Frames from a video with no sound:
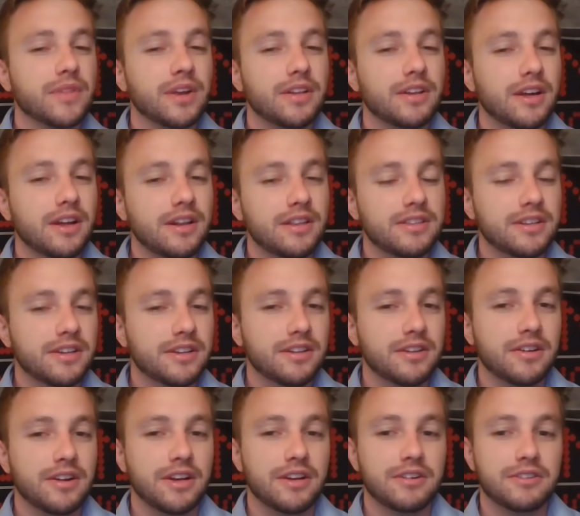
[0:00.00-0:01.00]
Not a ton of
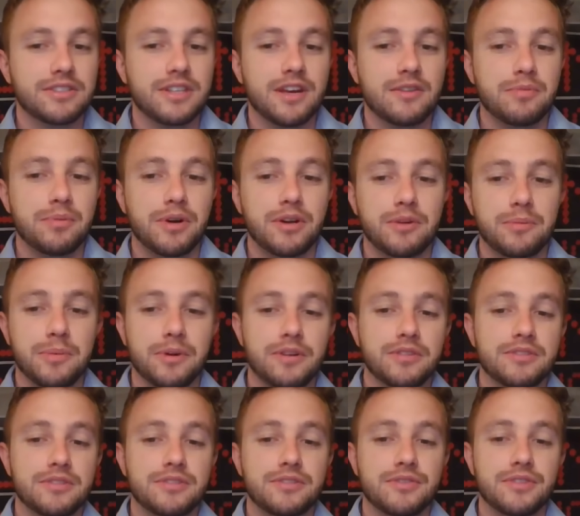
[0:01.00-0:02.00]
their hitters have plate
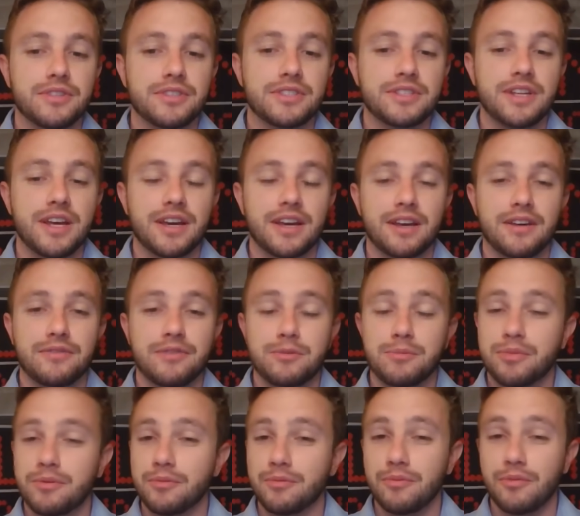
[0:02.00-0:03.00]
appearances versus Zach
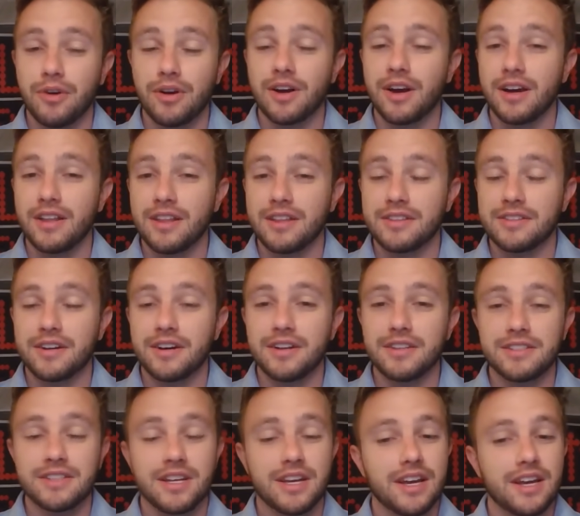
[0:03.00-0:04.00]
Eflin, but one guy that
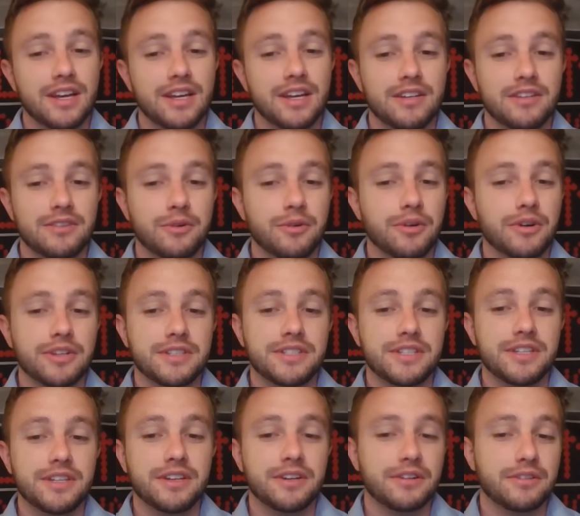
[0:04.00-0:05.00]
does, Corey
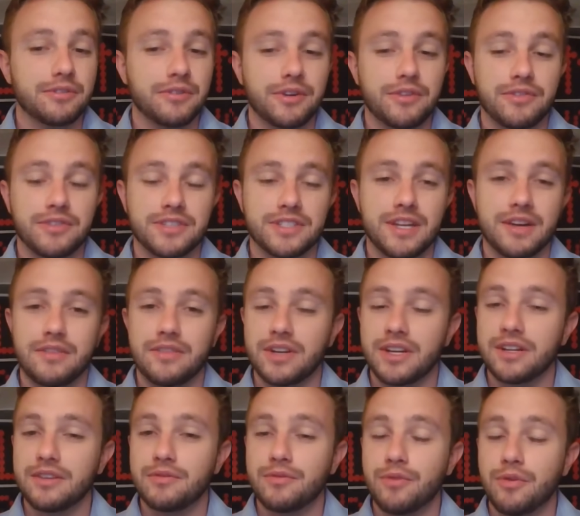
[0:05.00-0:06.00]
Seager, three for seven
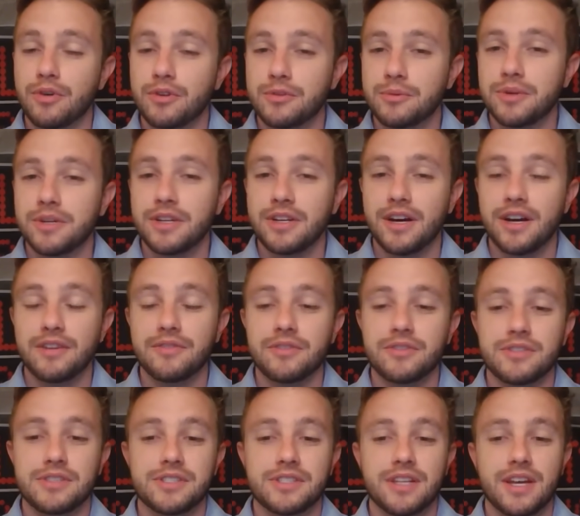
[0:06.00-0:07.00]
and 429
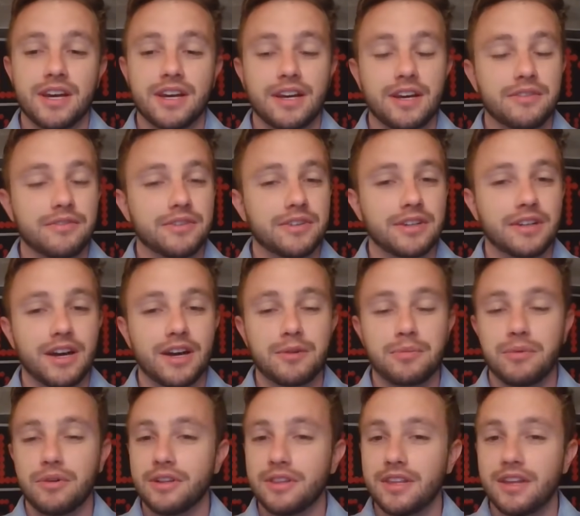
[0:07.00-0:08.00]
versus Zach Eflin. Got to
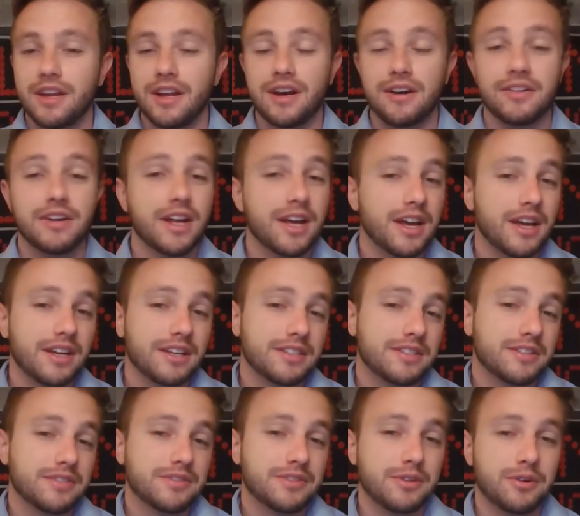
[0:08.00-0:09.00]
point that out
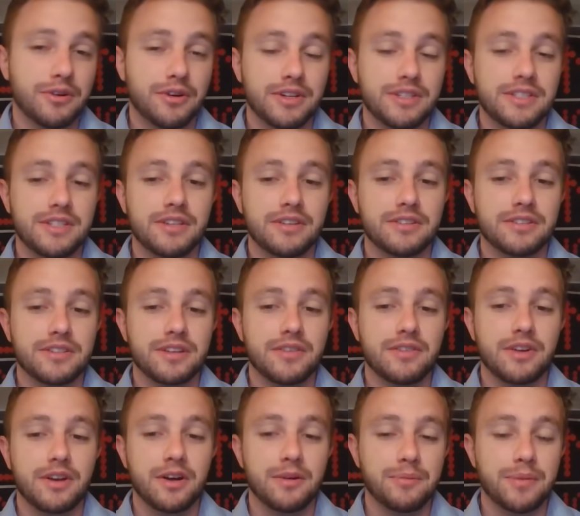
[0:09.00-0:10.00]
because if Corey Seager's
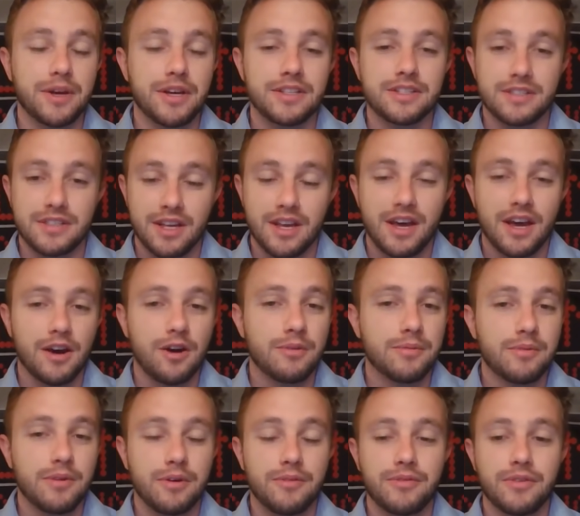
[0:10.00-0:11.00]
living on base,
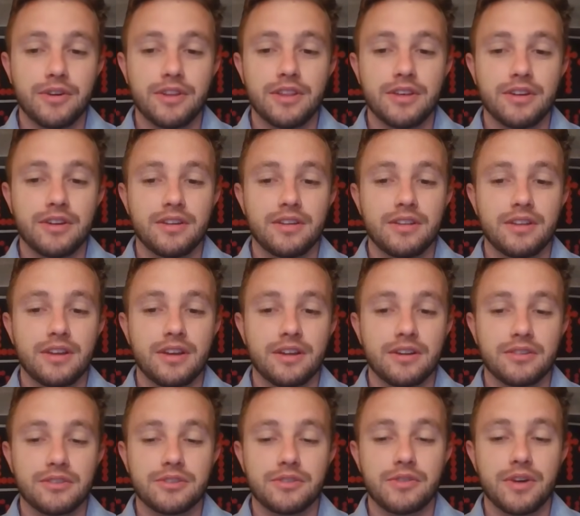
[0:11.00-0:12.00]
hopefully the the
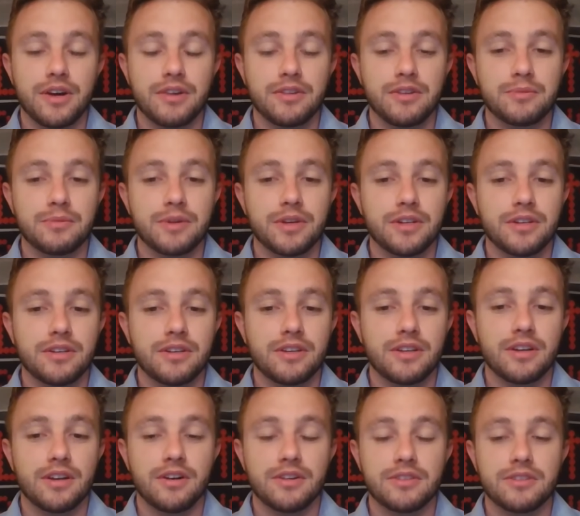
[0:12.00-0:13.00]
hitters around him can
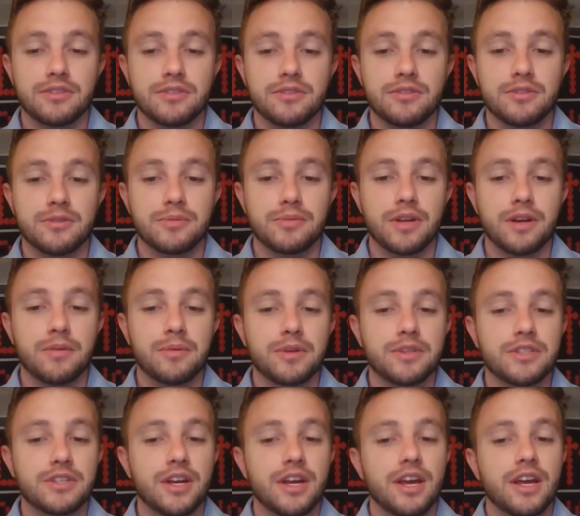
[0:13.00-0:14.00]
can also do some
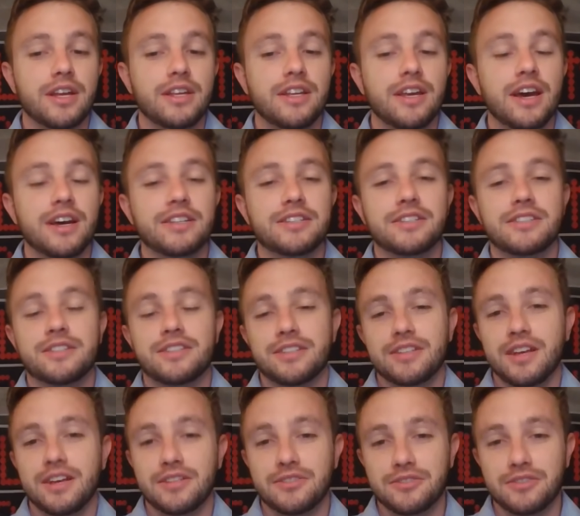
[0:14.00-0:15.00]
damage. Yes,
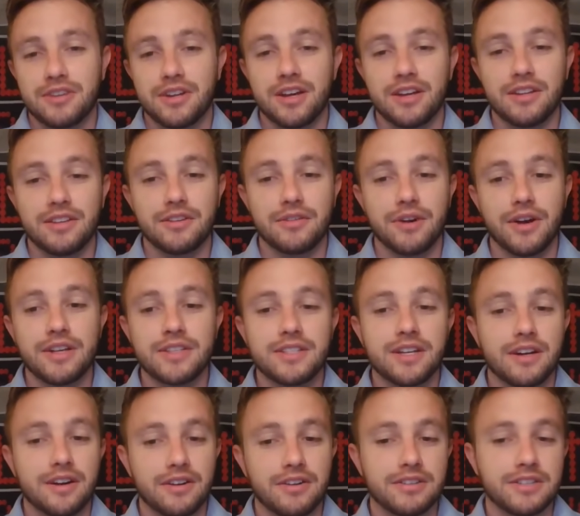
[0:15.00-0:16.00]
yesterday the Rays
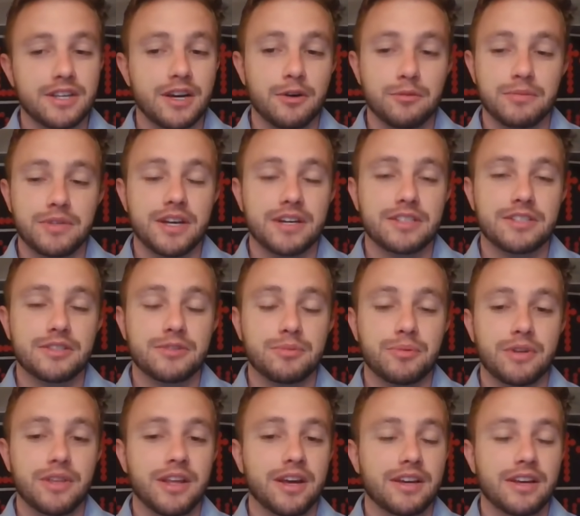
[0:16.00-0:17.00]
errors helped Texas
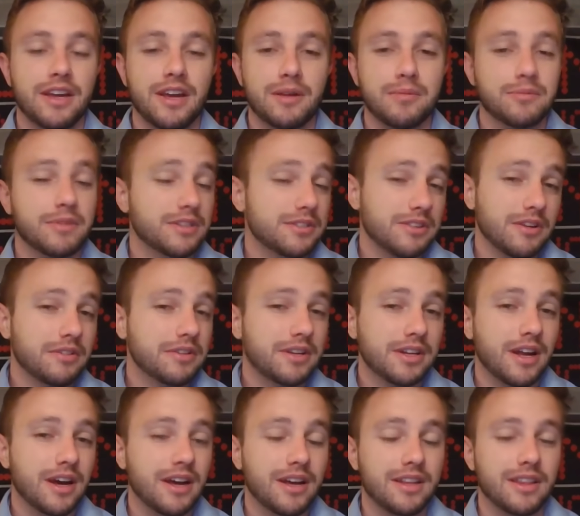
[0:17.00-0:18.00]
win that game. There's no
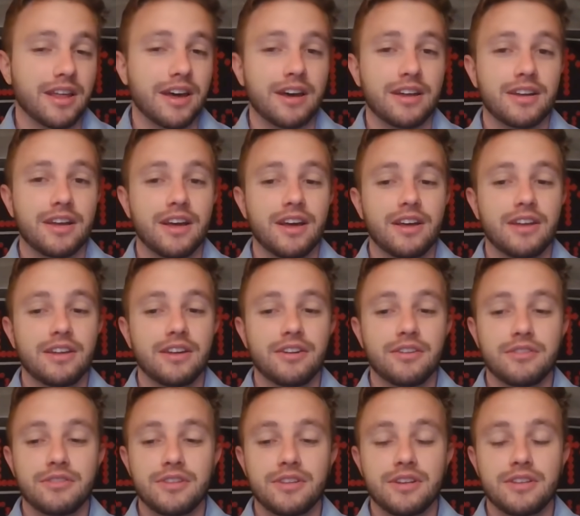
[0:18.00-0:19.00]
denying that. You
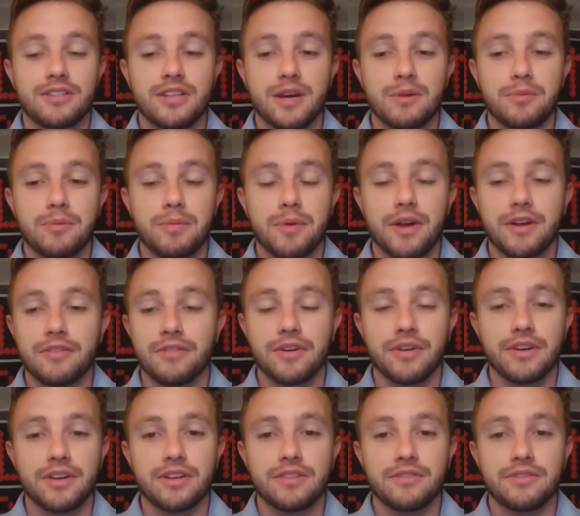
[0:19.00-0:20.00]
know, Tampa Bay
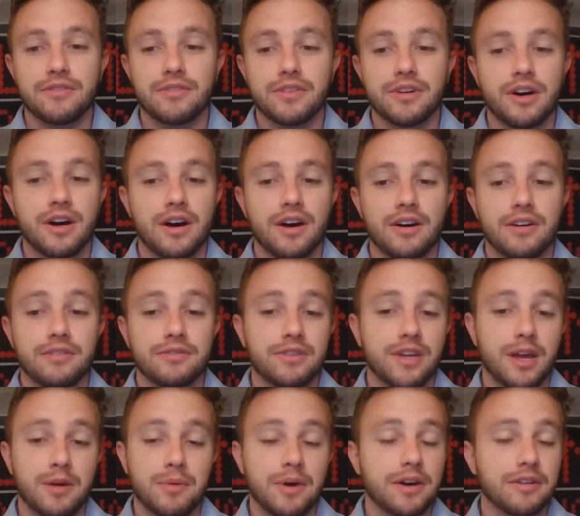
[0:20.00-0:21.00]
really uh,
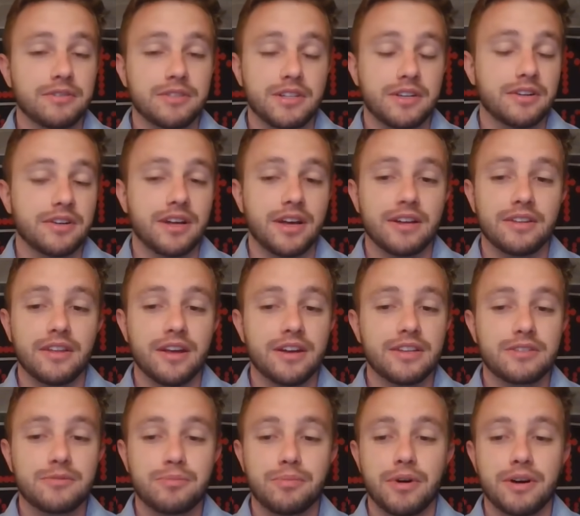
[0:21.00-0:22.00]
came out deer in
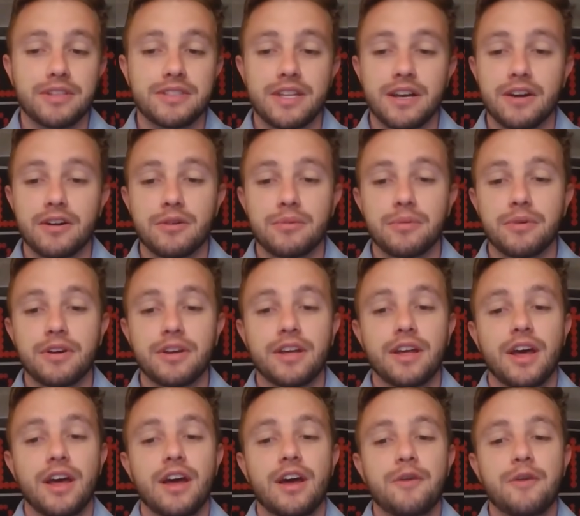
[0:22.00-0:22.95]
headlights, played terribly.